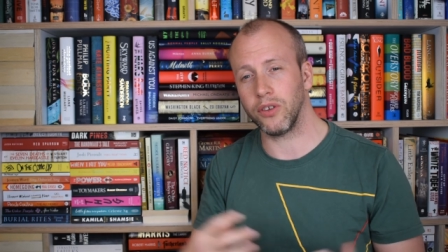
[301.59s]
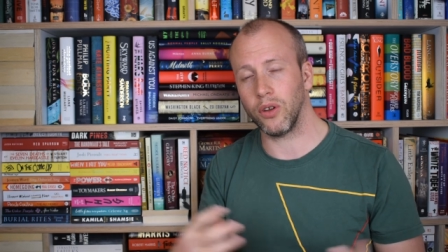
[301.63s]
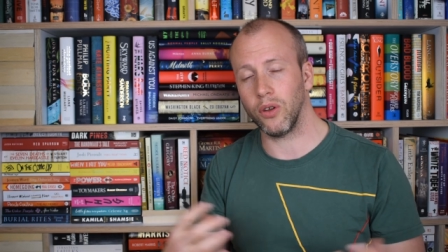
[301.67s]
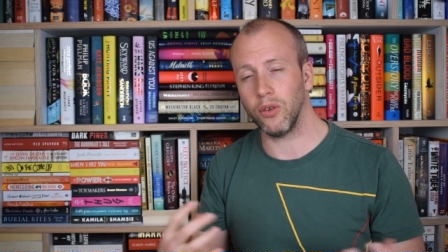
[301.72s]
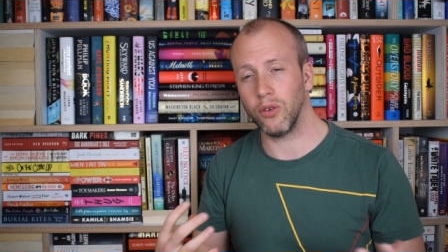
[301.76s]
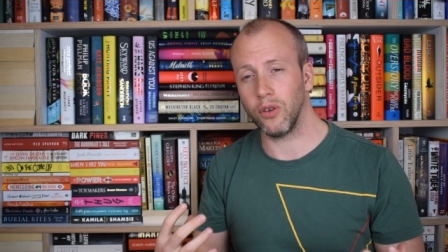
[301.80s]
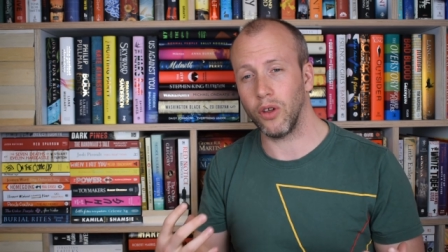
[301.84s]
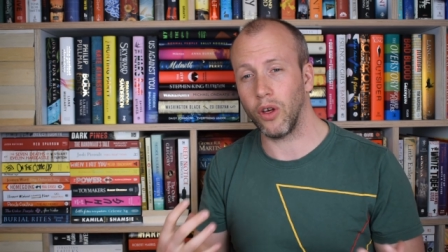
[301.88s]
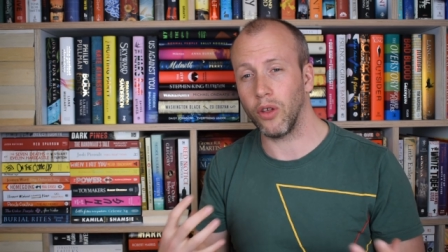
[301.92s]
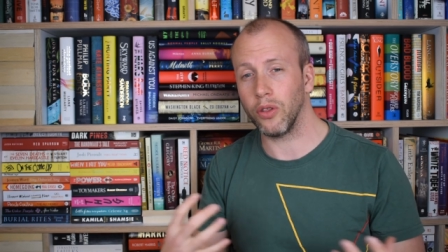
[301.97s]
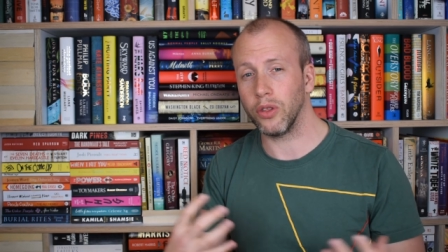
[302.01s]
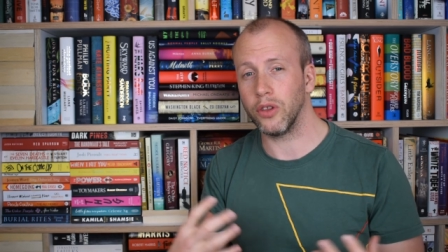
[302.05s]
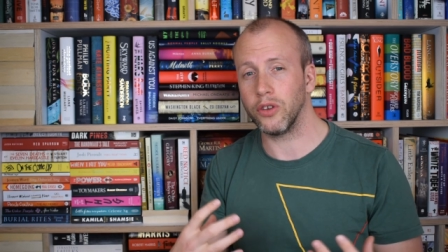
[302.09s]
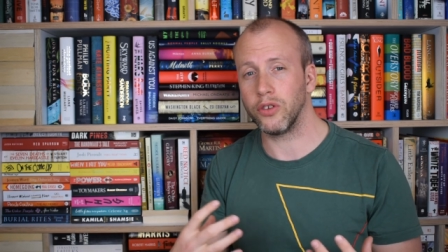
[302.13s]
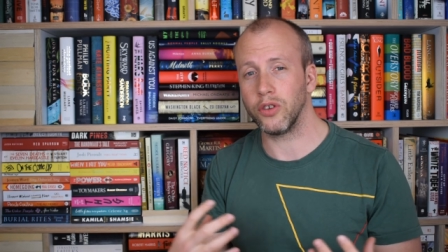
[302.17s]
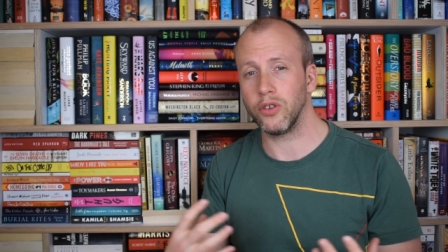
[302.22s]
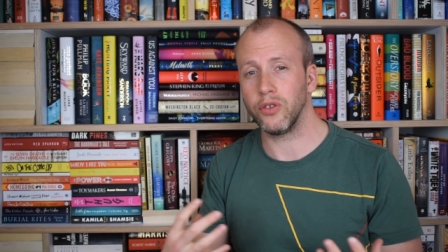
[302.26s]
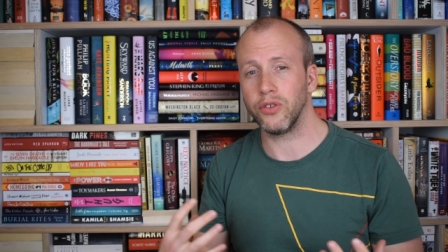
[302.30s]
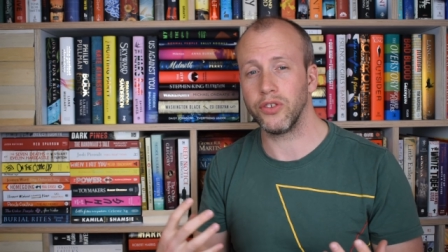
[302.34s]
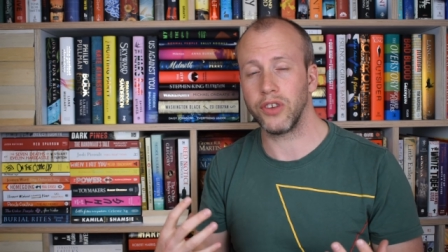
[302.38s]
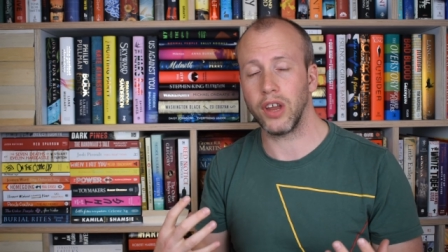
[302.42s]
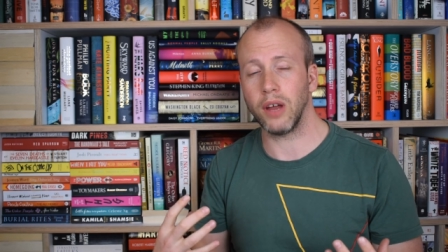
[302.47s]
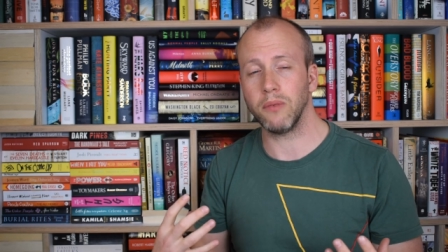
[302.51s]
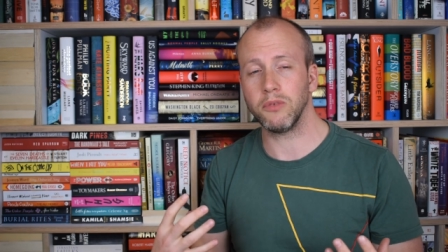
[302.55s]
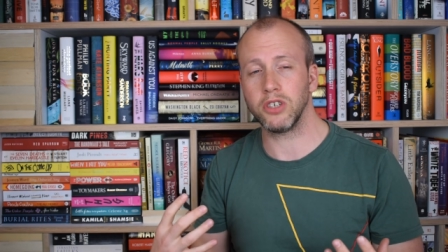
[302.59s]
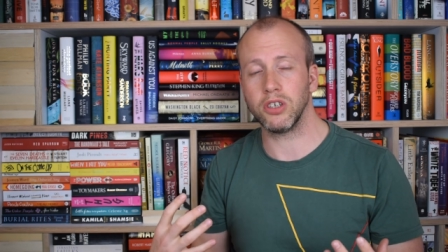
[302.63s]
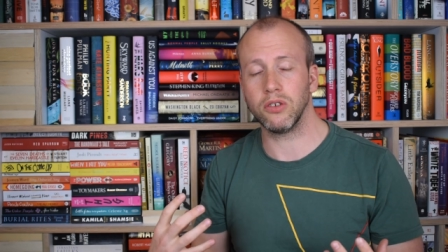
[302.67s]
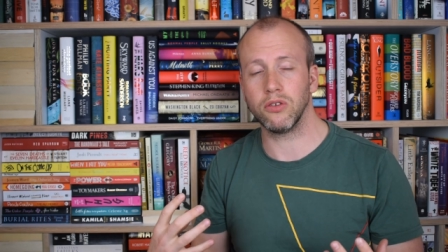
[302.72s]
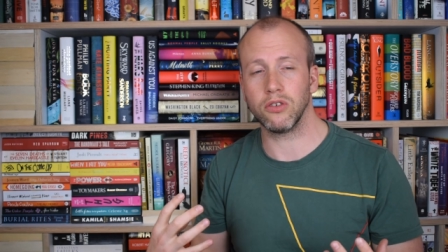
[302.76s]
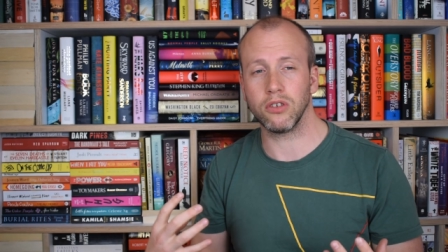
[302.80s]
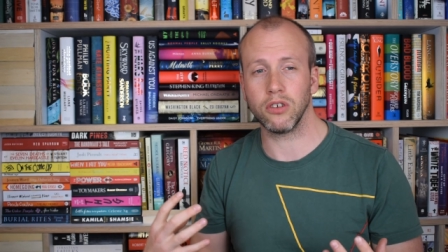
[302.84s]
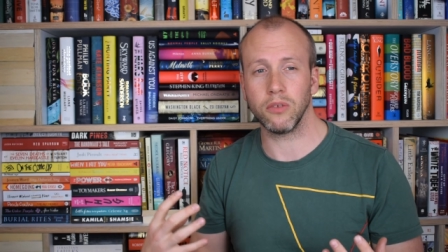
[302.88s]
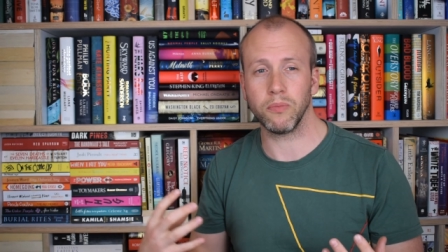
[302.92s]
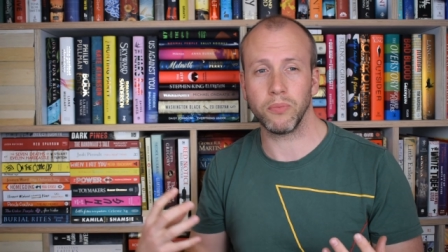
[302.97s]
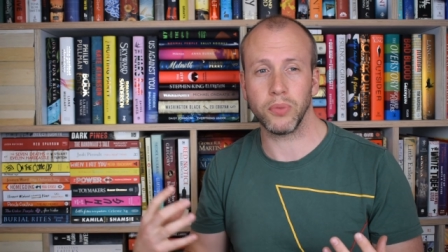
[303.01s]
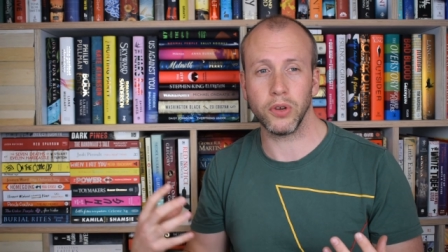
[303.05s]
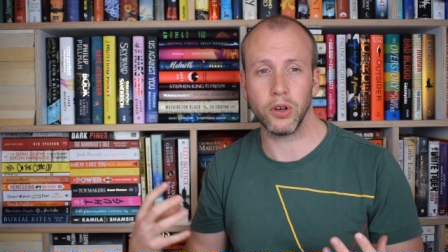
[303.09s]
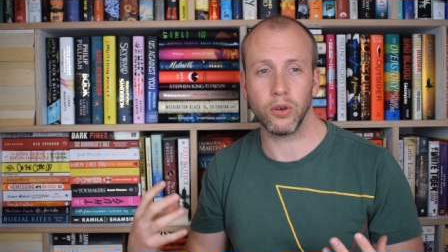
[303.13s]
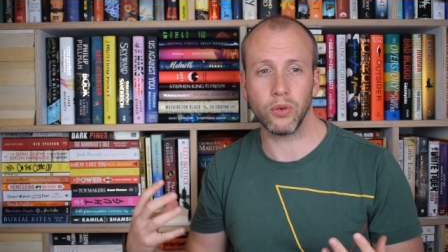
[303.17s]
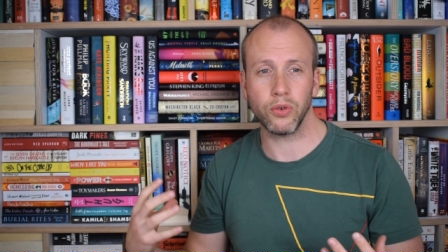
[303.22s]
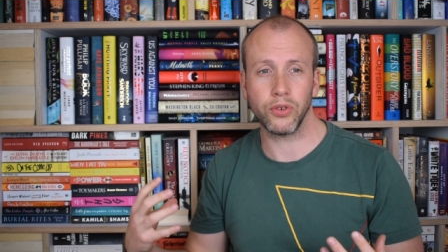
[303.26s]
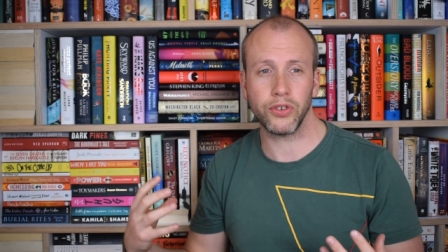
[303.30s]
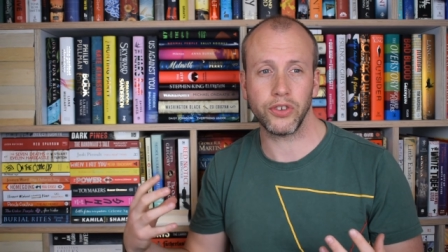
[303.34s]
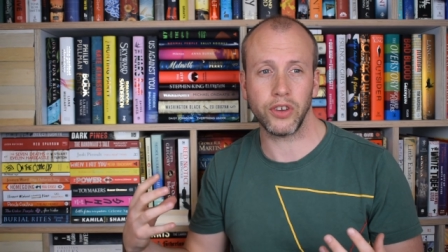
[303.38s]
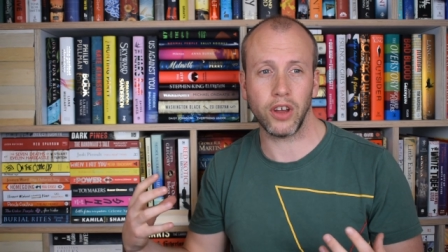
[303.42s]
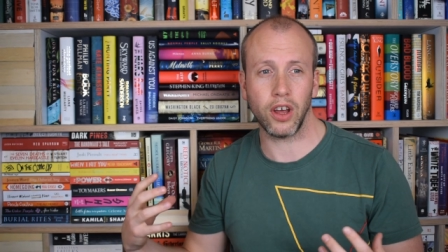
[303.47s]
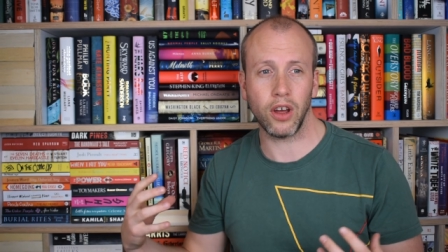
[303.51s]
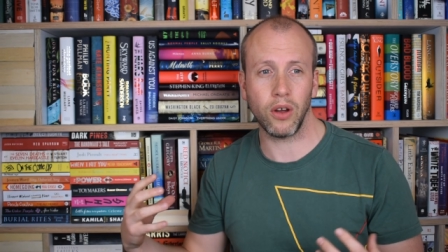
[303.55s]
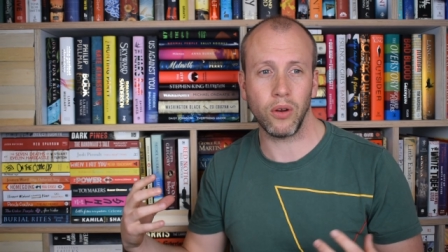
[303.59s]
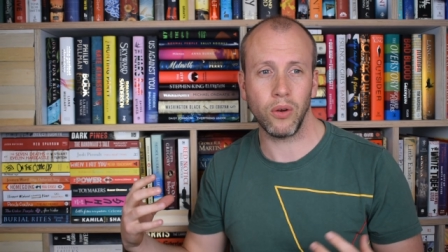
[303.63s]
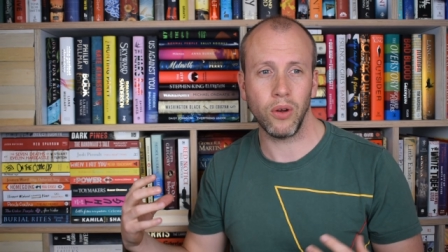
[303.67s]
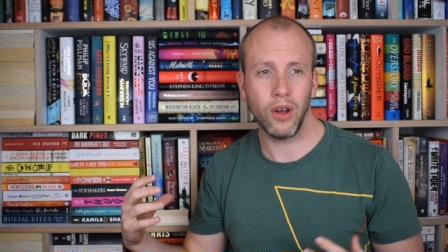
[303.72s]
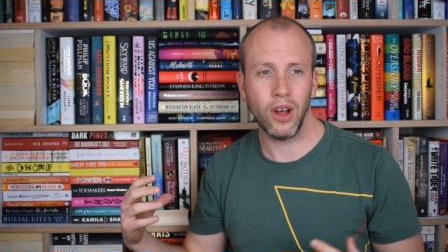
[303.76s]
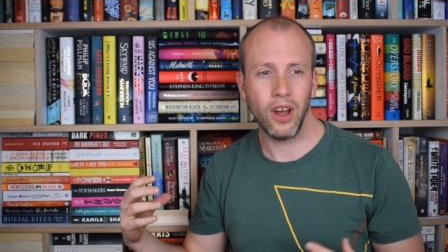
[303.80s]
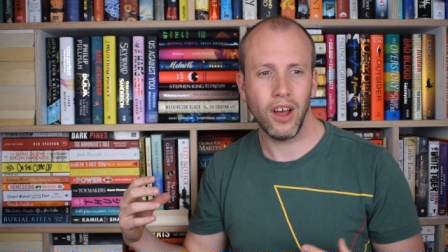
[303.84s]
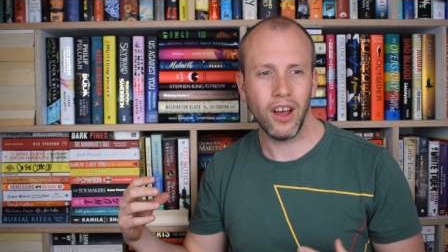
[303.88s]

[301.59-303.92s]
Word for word: on on the two stepchildren, but also.